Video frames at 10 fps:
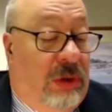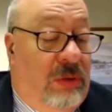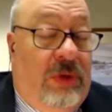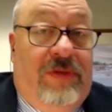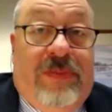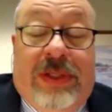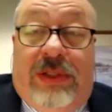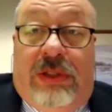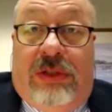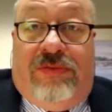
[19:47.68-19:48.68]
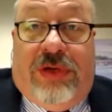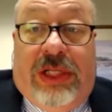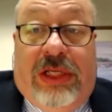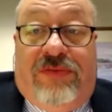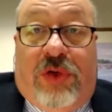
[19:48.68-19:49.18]
we've been confronting
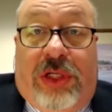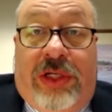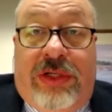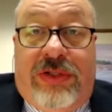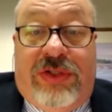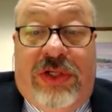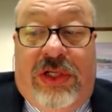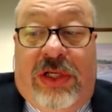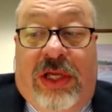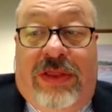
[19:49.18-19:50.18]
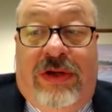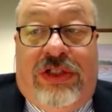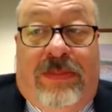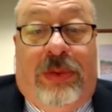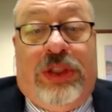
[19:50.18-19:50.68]
it for years. There's a
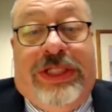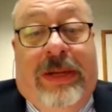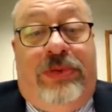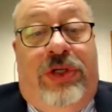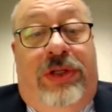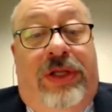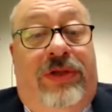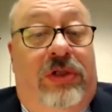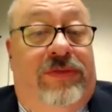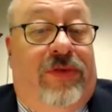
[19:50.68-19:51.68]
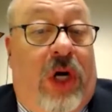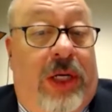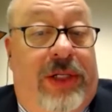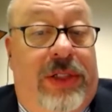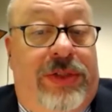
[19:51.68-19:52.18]
perception that there's fraud
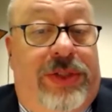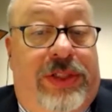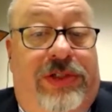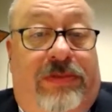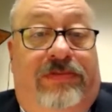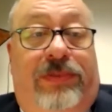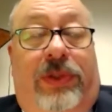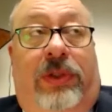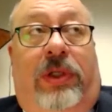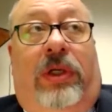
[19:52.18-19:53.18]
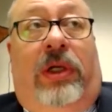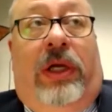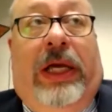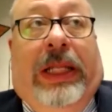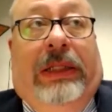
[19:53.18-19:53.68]
in the system.
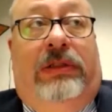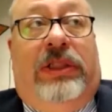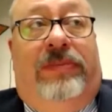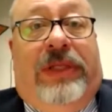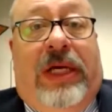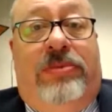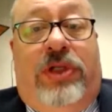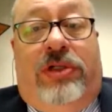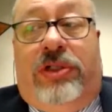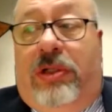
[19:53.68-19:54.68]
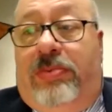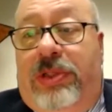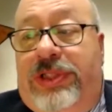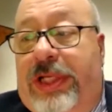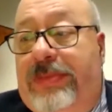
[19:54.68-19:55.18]
And sometimes there's a
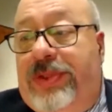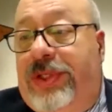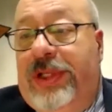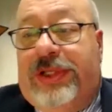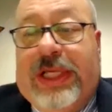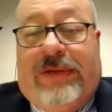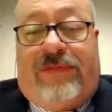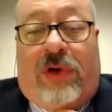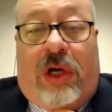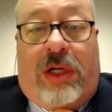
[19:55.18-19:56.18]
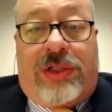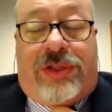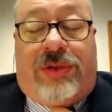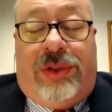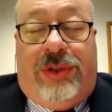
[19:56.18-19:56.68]
perception that that fraud is
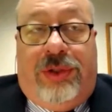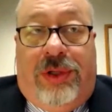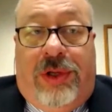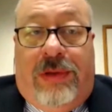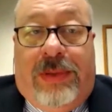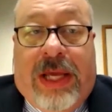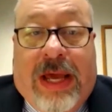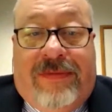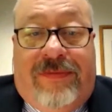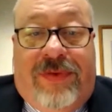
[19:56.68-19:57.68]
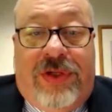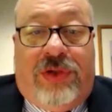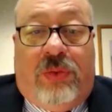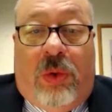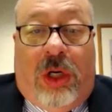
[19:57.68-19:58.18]
on behalf of
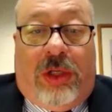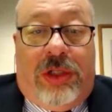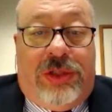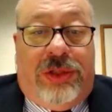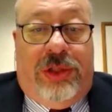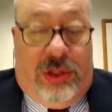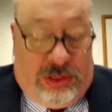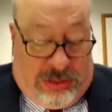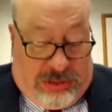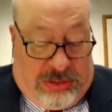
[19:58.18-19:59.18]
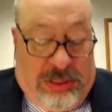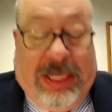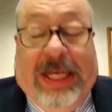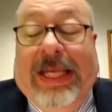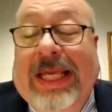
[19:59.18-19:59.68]
injured workers,
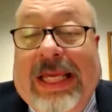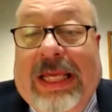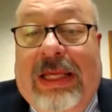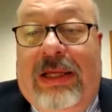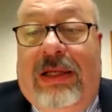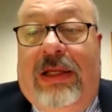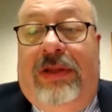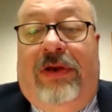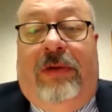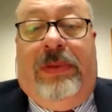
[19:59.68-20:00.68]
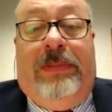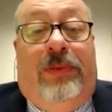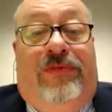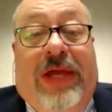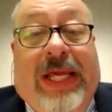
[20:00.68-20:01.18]
i.e., there are people
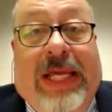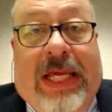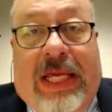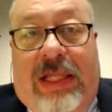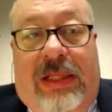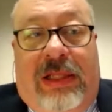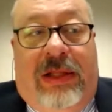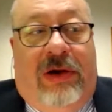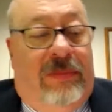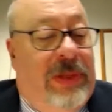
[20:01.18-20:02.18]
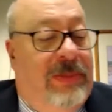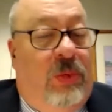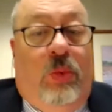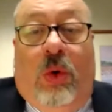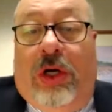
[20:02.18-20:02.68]
faking it. There are people
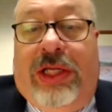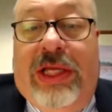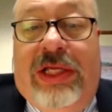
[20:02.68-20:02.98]
working